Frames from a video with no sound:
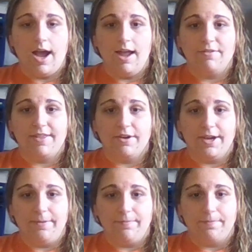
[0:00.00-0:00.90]
I have a
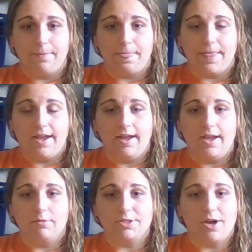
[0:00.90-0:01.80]
theory.
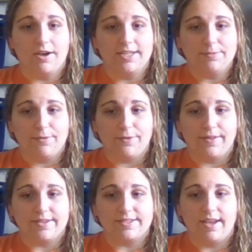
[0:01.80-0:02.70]
I was talking to my
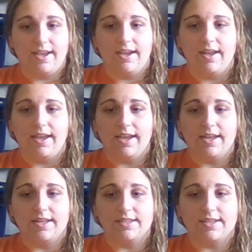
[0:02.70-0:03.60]
friend last night,
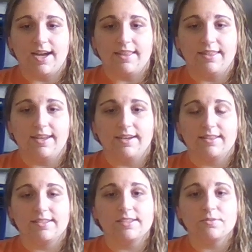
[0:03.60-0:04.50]
and I
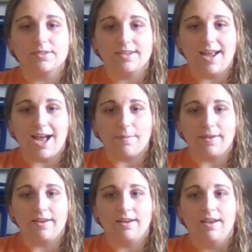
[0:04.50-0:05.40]
think this is what's going to
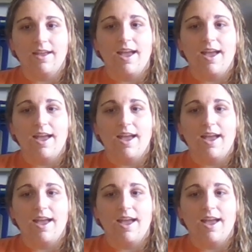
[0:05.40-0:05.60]
happen.